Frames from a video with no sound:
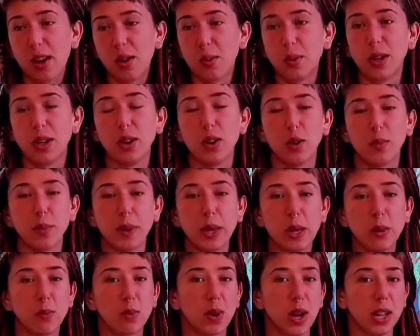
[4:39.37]
We know
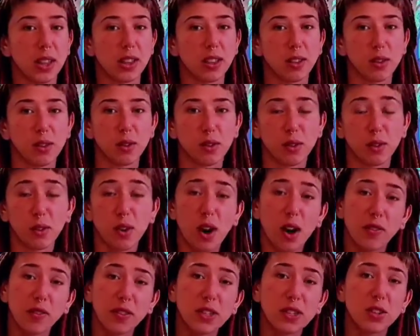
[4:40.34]
people at the local
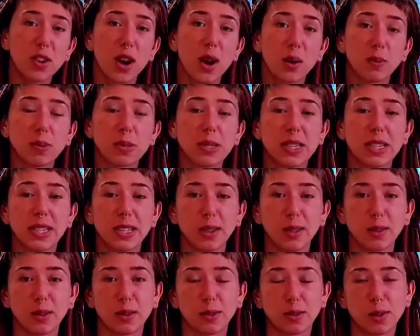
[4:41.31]
coffee shops and the
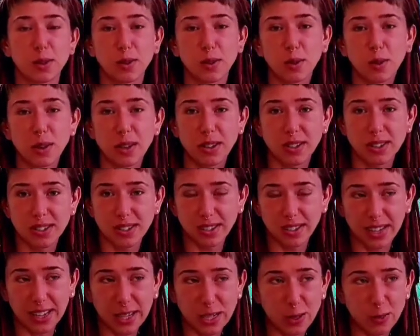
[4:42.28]
local stores.
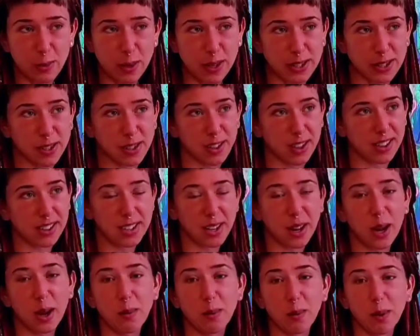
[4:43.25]
He spends a lot of
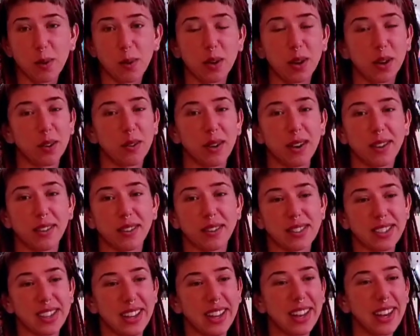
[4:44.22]
time going
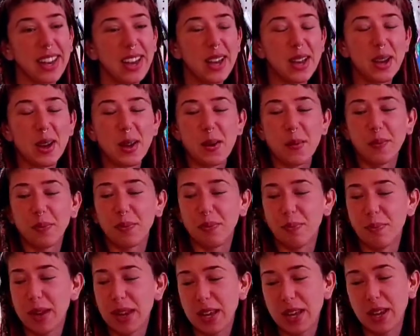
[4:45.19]
around like
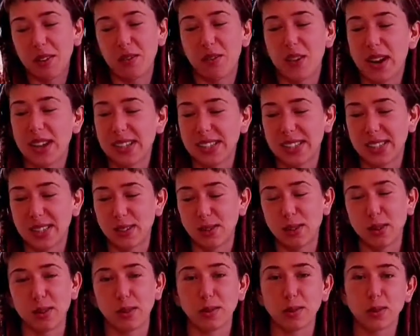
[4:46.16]
making friends at the
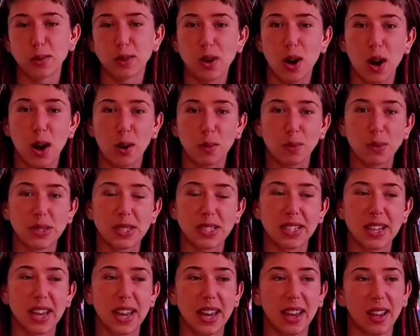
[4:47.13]
local
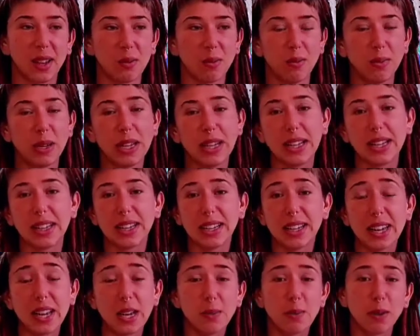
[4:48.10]
shops and meeting the
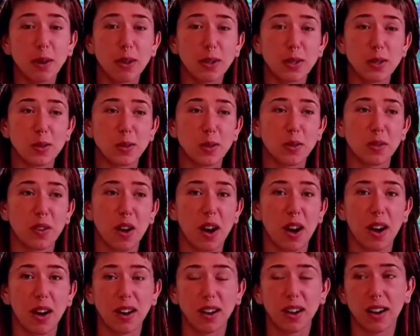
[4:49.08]
neighbors. We've
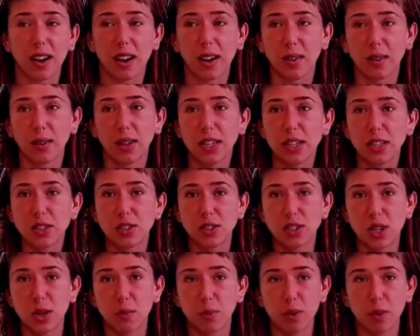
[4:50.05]
got a
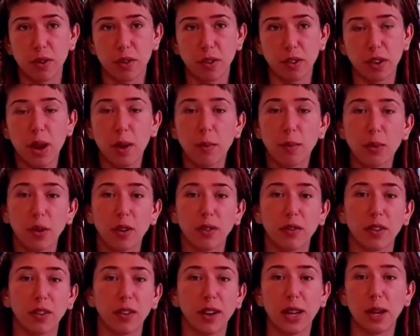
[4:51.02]
relationship with a number
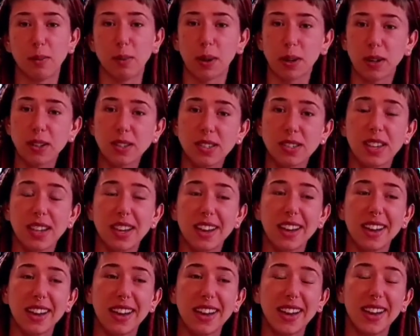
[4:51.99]
of our neighbors.
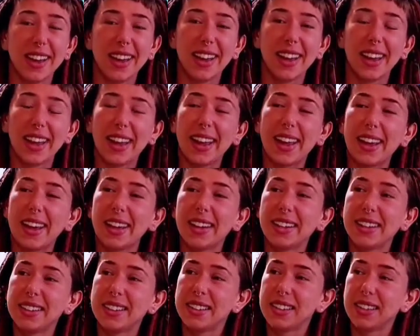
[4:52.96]

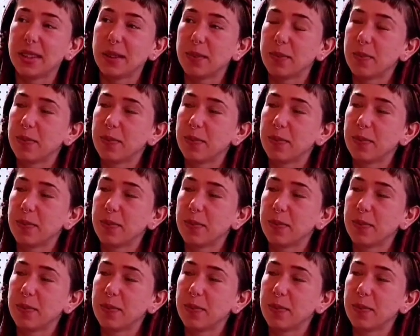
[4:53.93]
And